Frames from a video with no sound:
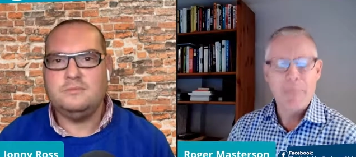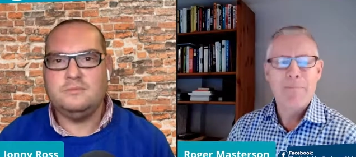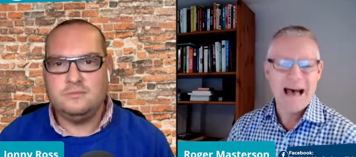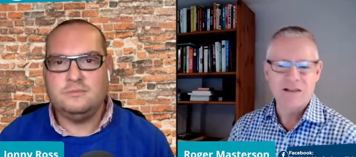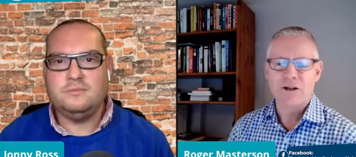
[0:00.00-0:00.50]

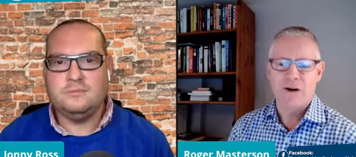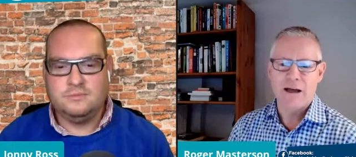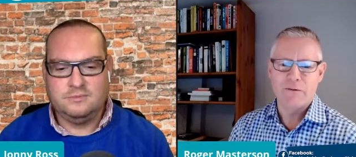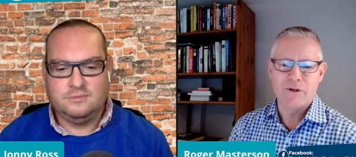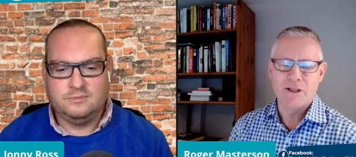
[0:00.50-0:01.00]
Speaker 1: pattern,
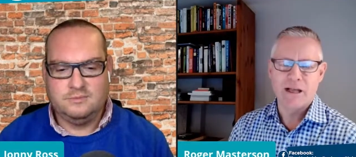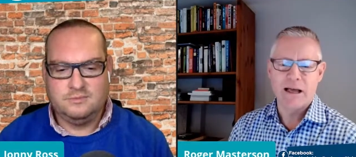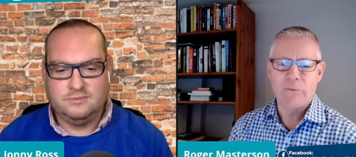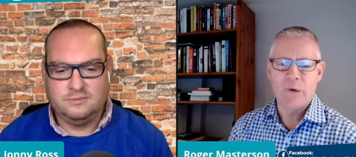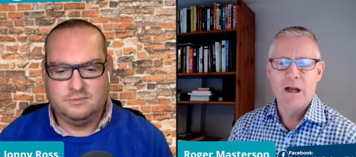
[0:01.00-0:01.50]
I would
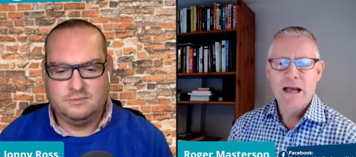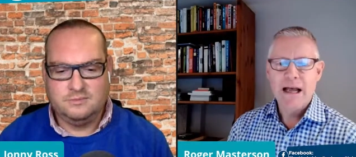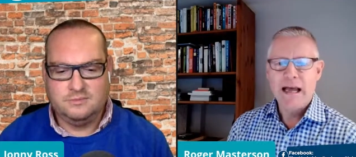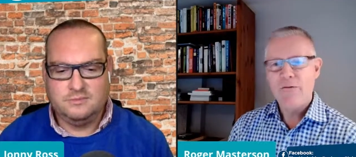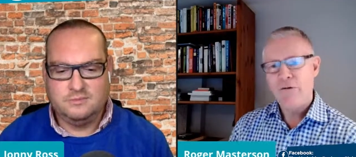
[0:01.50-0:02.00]
say. But
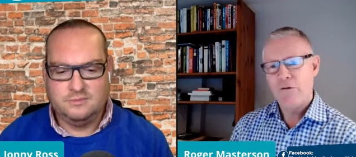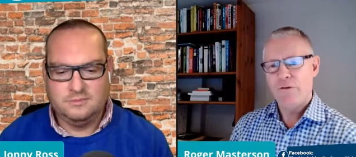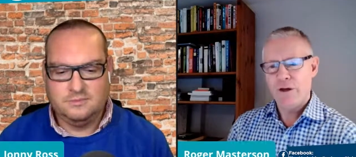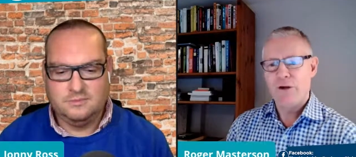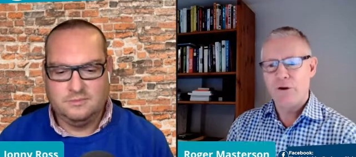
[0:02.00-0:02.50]
if you
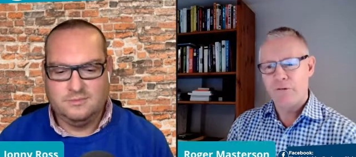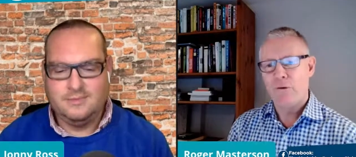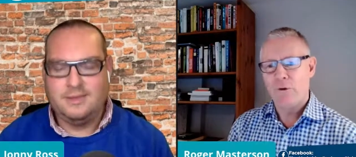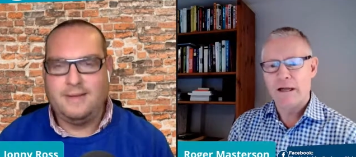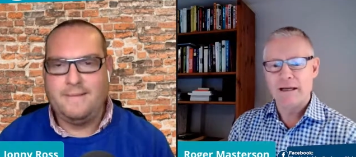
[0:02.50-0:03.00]
feel you're
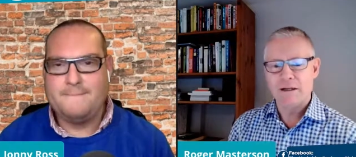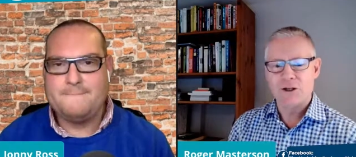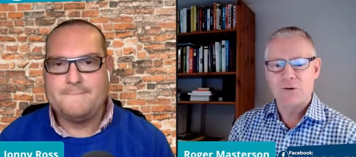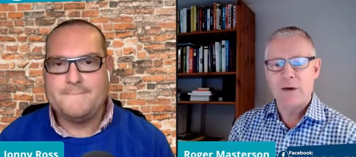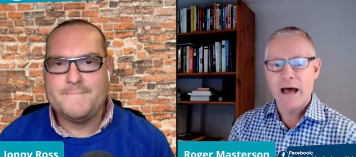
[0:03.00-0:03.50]
falling into a